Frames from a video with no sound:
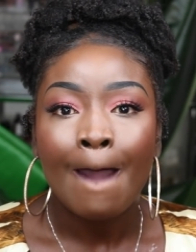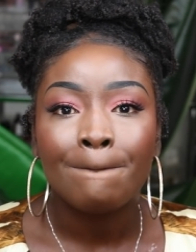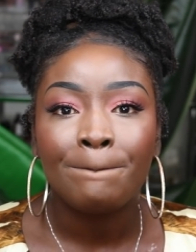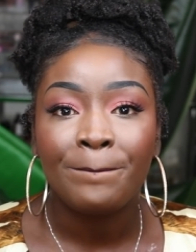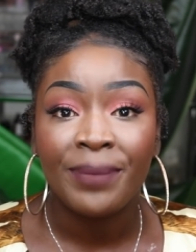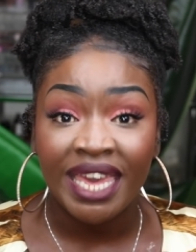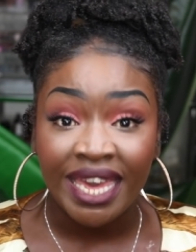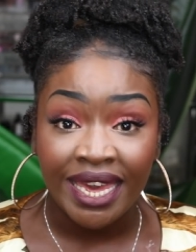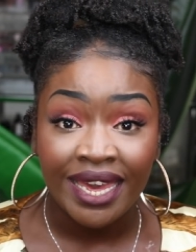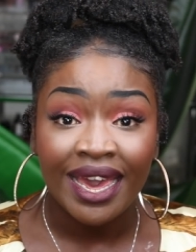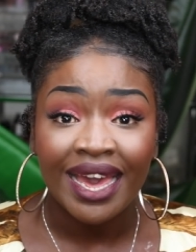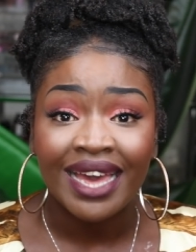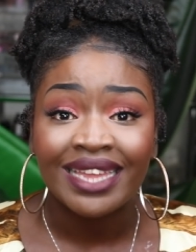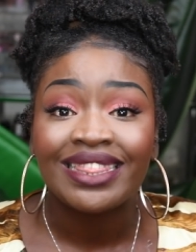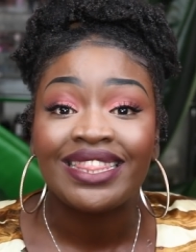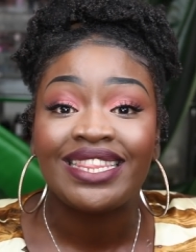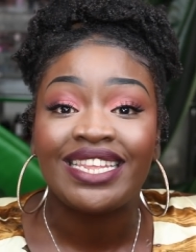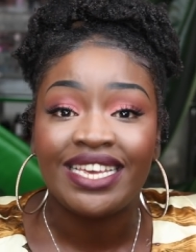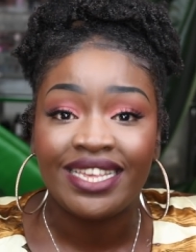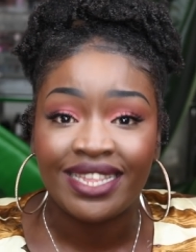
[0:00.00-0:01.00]
Be
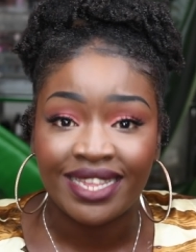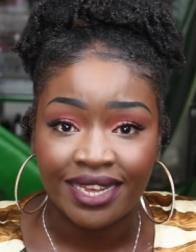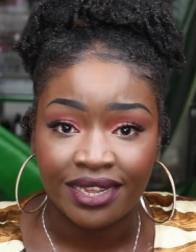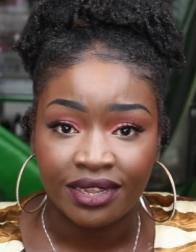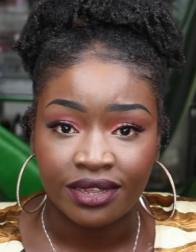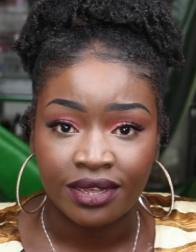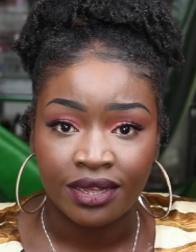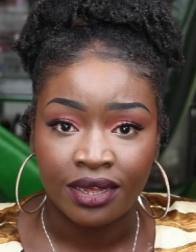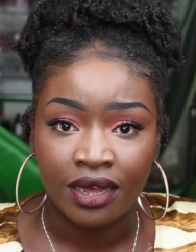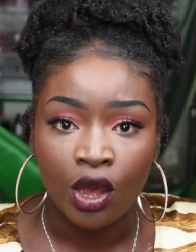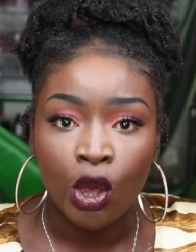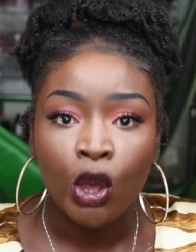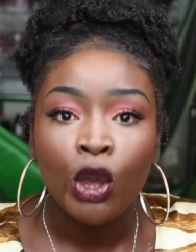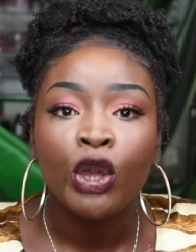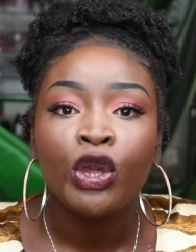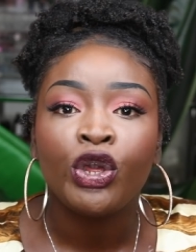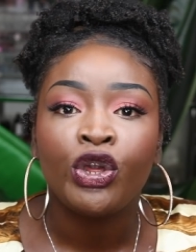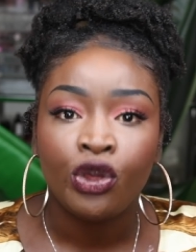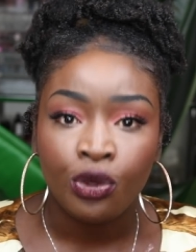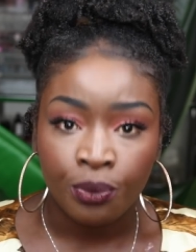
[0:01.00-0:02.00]
a decent
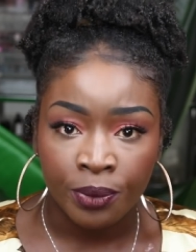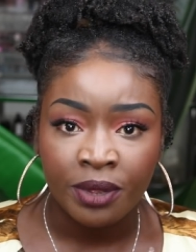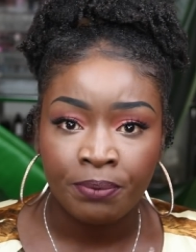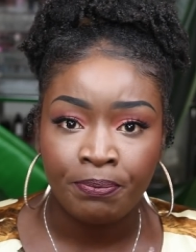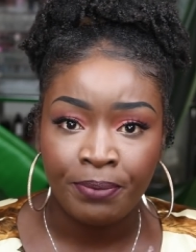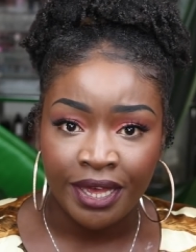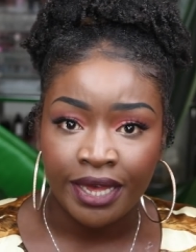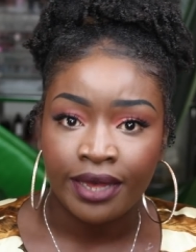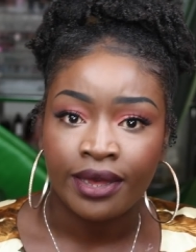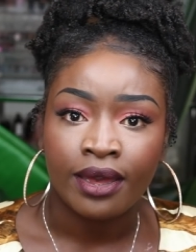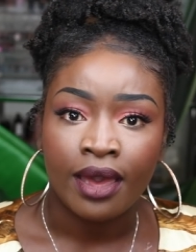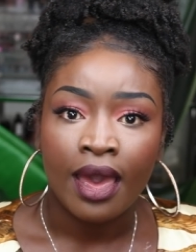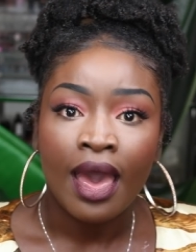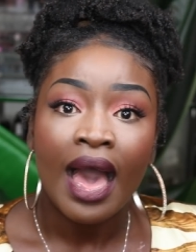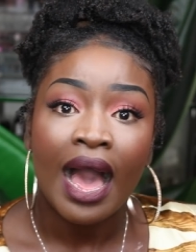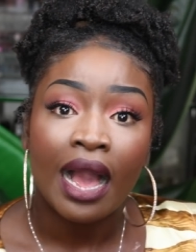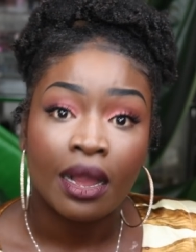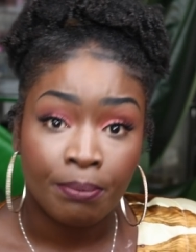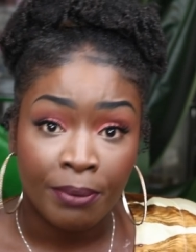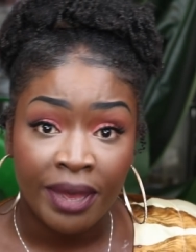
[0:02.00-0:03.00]
human being
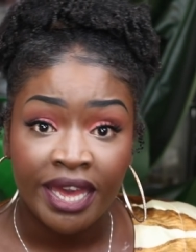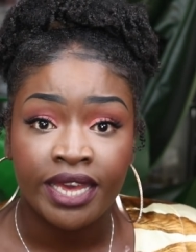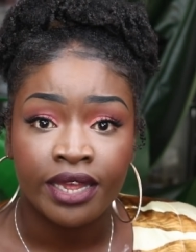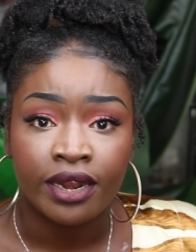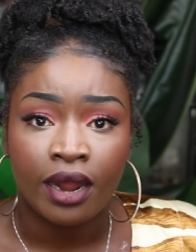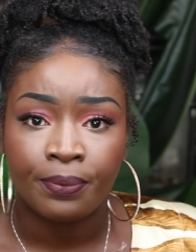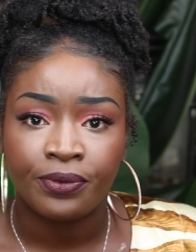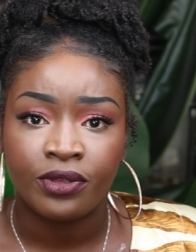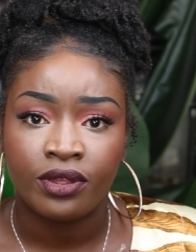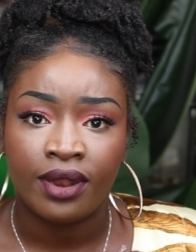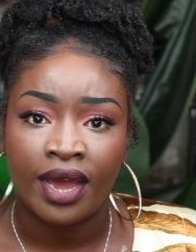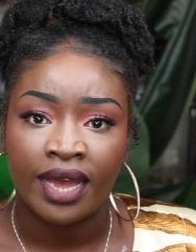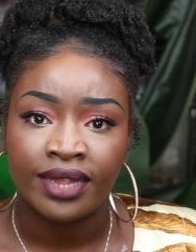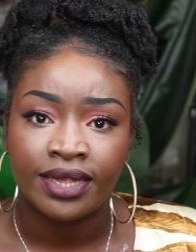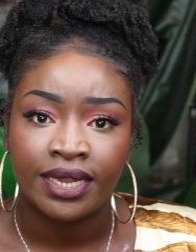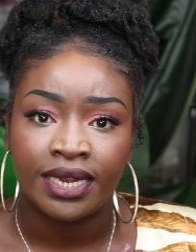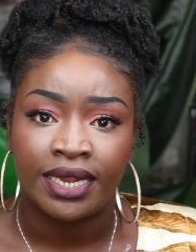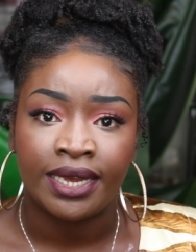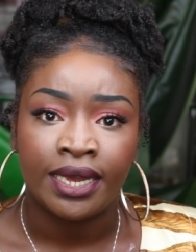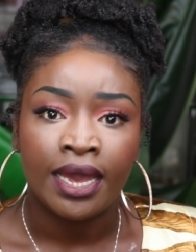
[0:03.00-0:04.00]
and make it up to
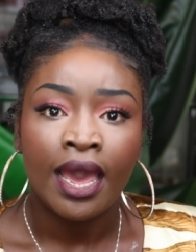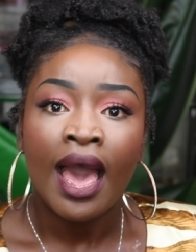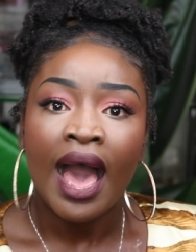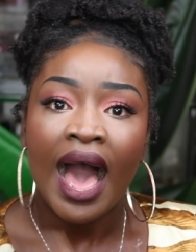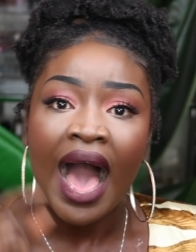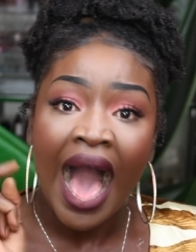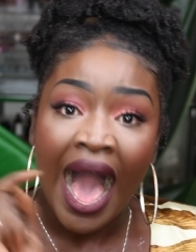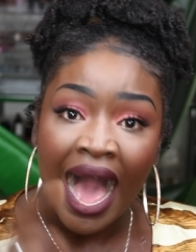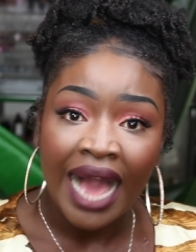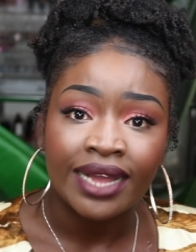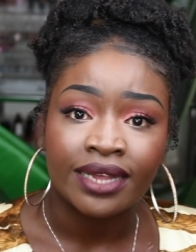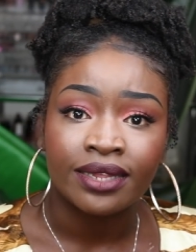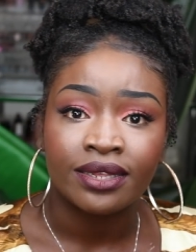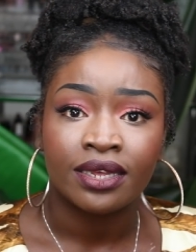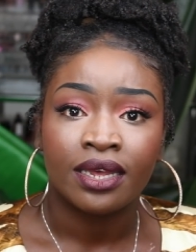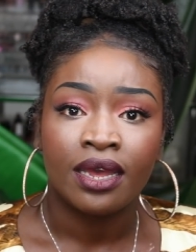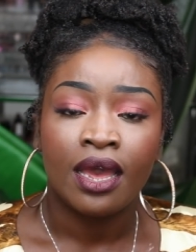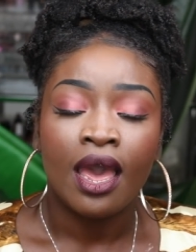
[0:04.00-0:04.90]
Natalie. And